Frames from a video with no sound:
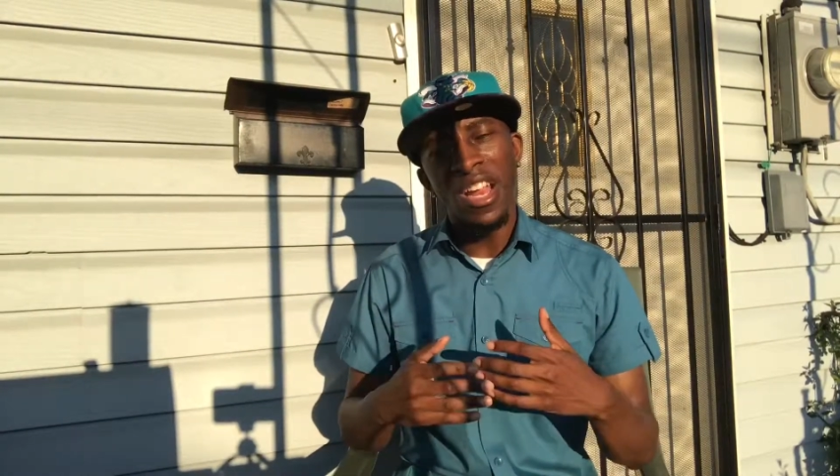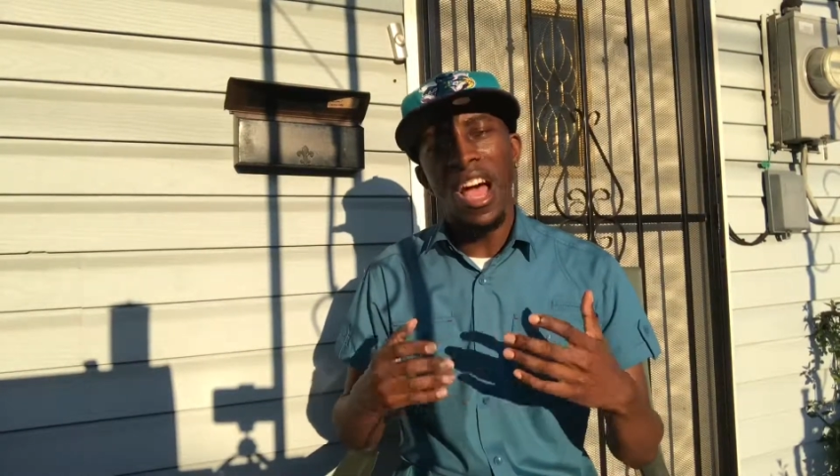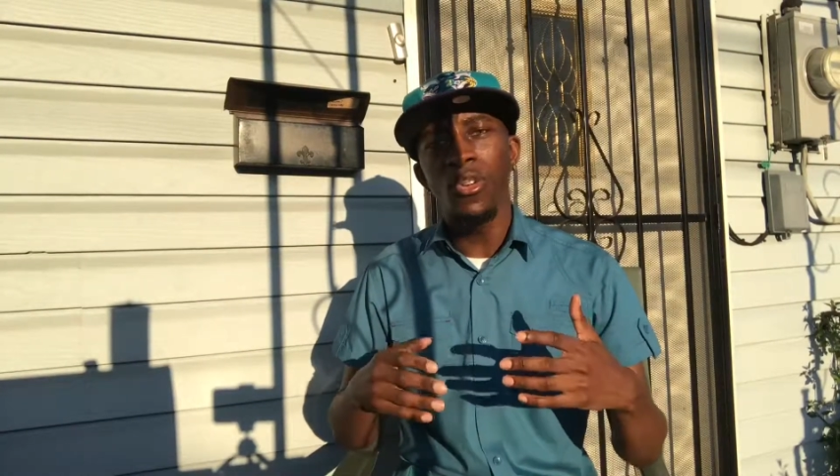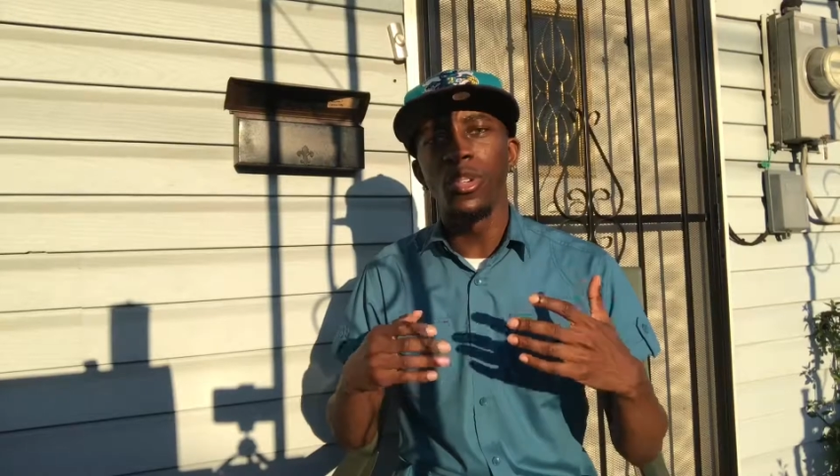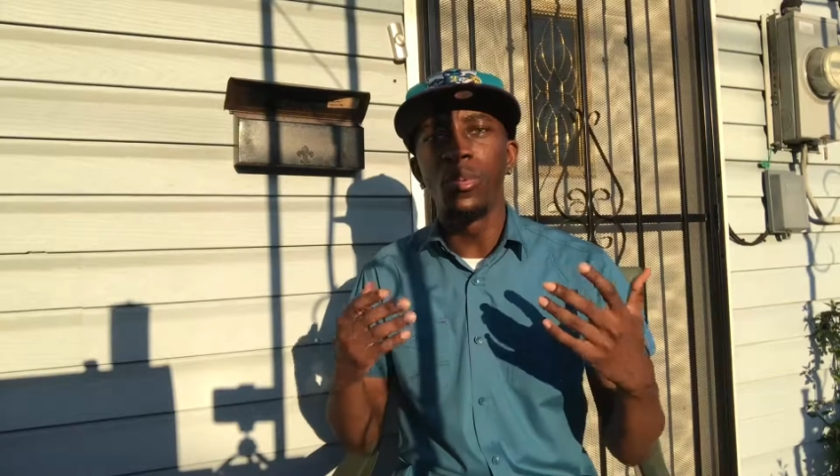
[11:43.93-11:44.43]
and
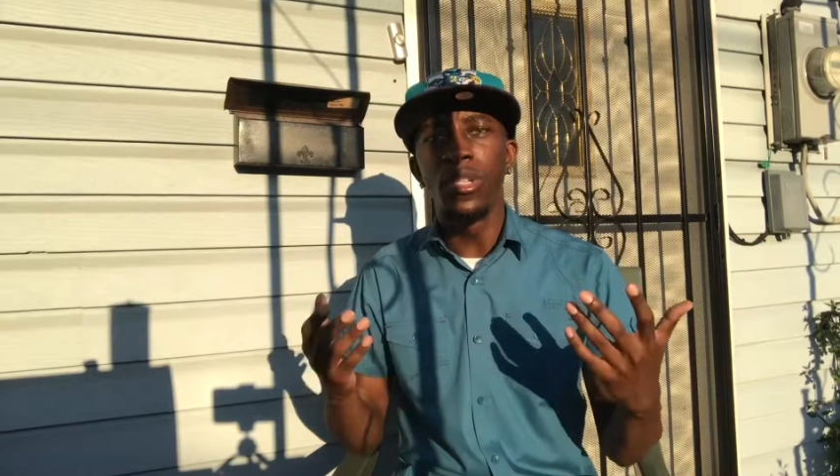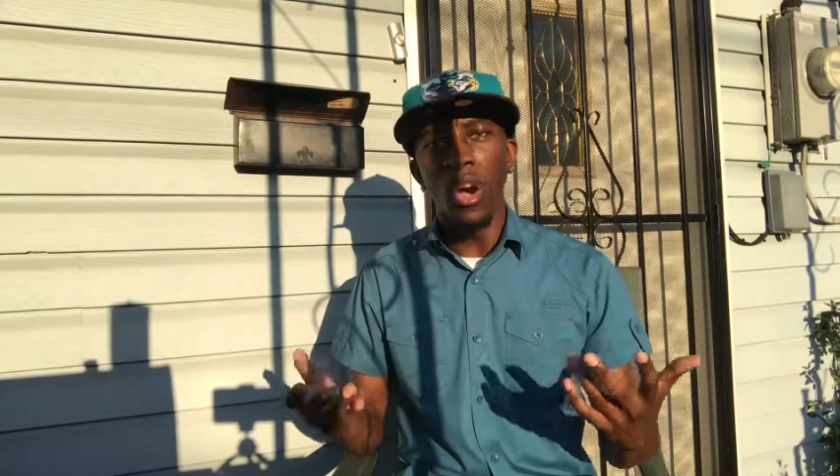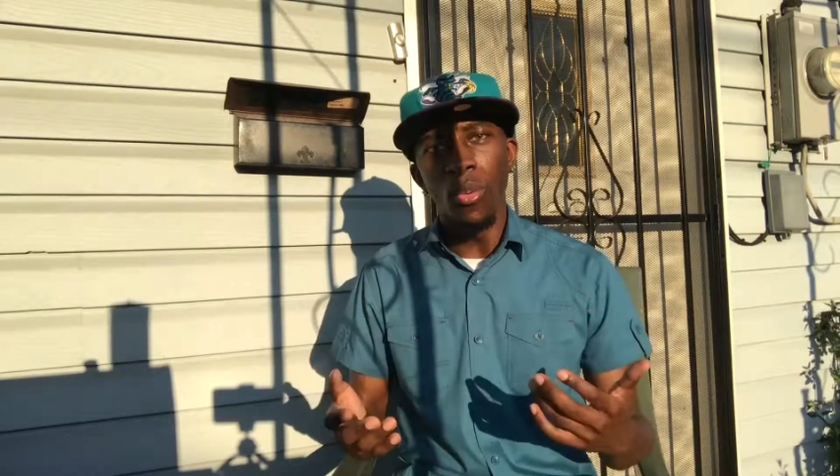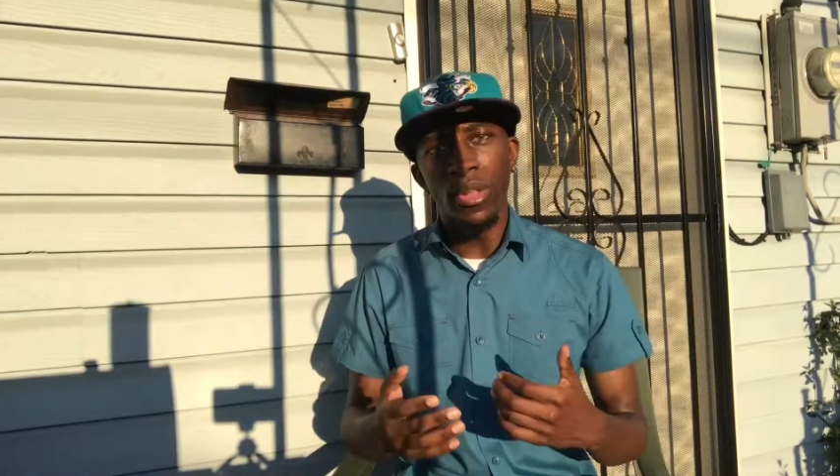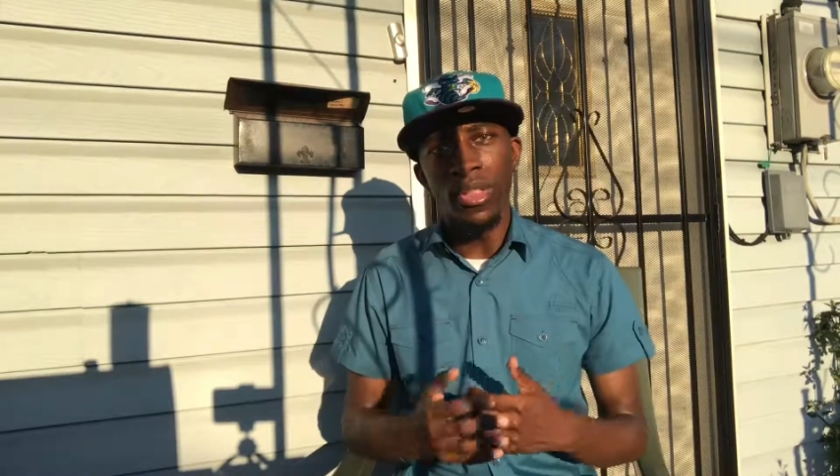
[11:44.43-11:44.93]
how you
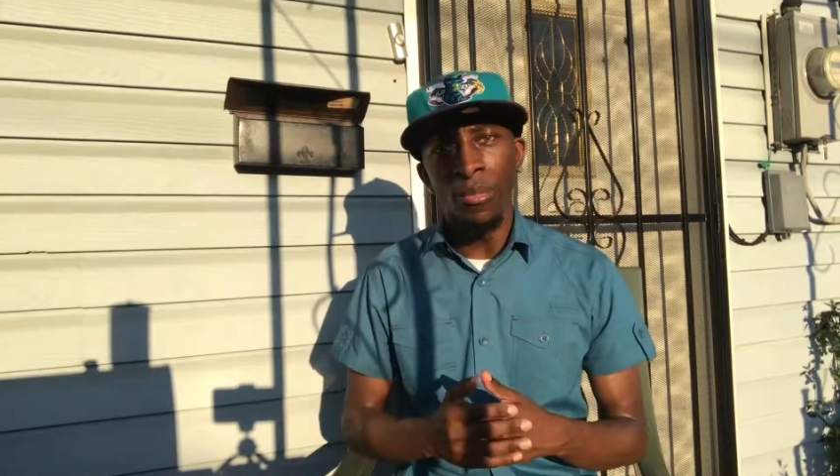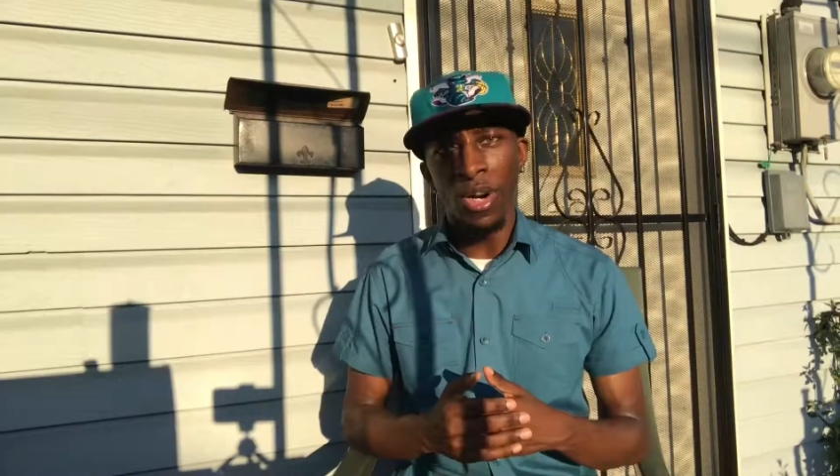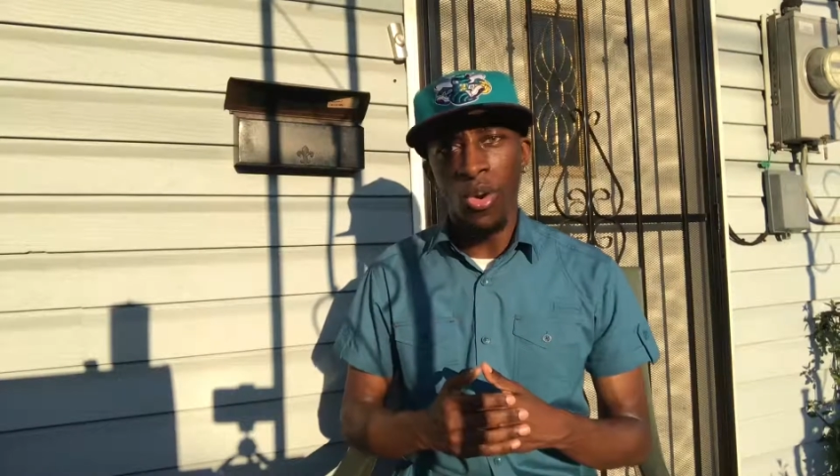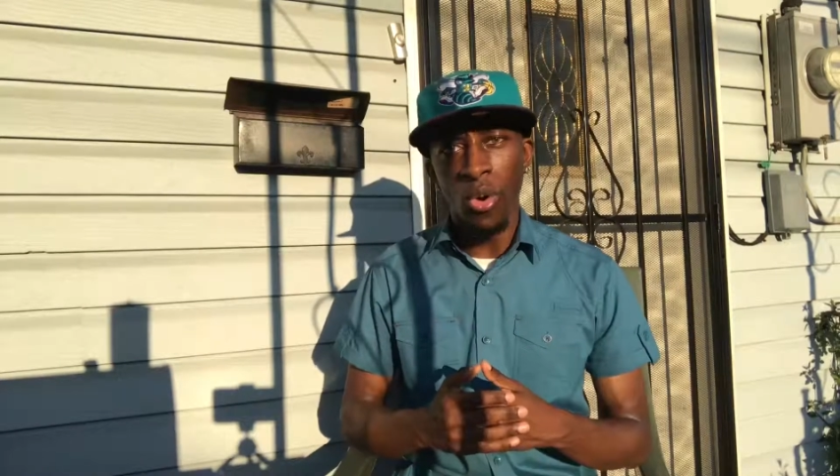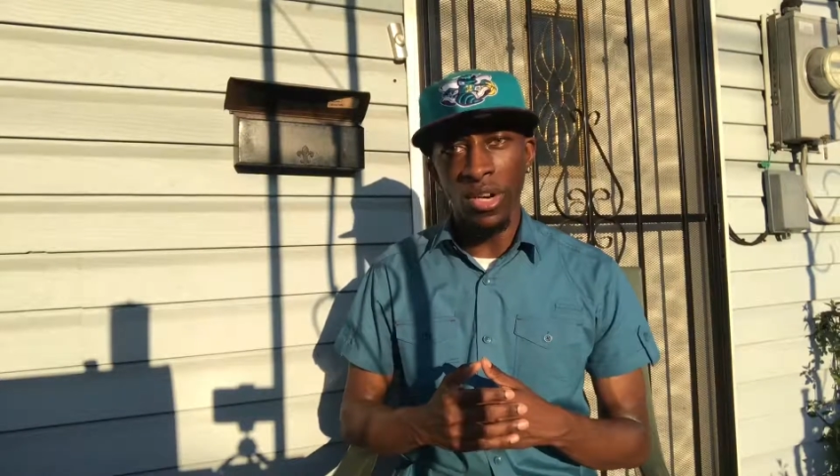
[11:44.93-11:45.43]
dealt with them
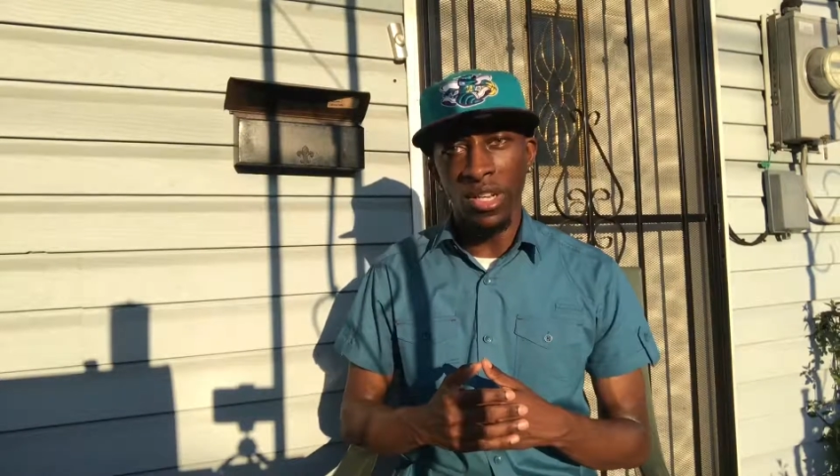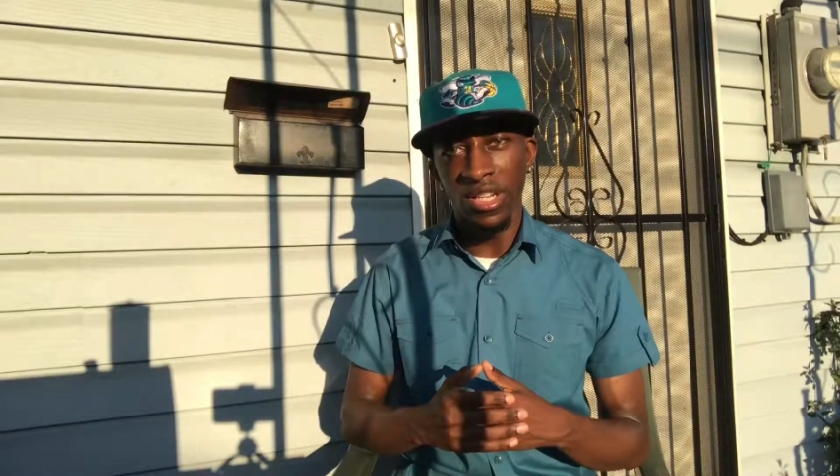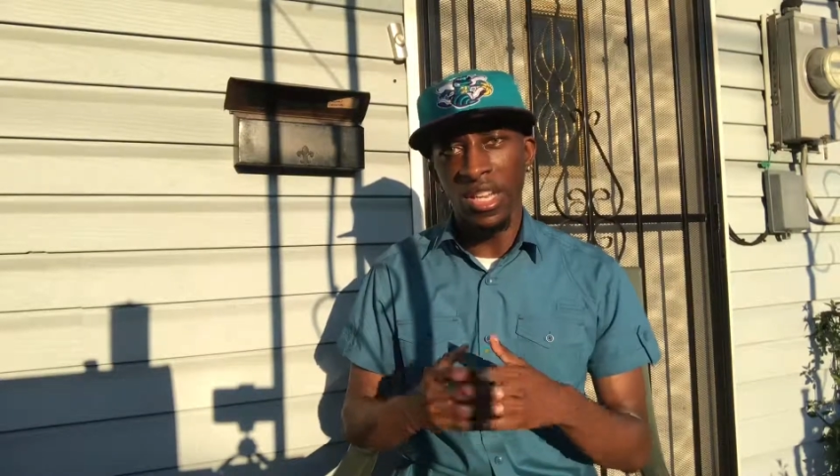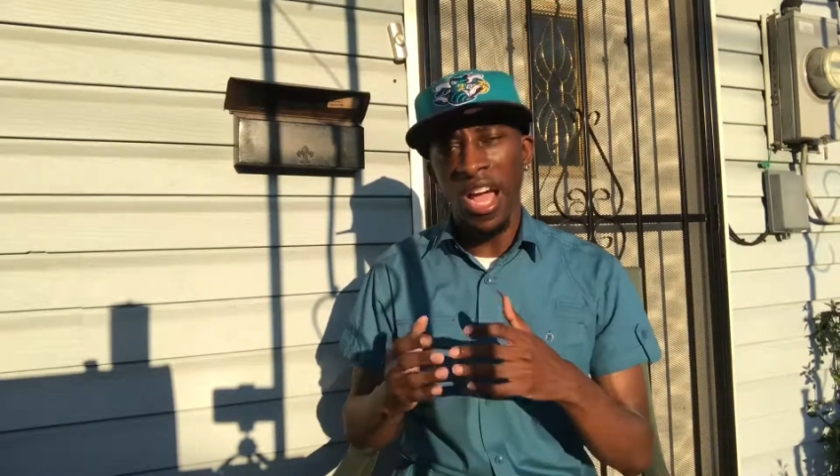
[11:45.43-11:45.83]
accordingly,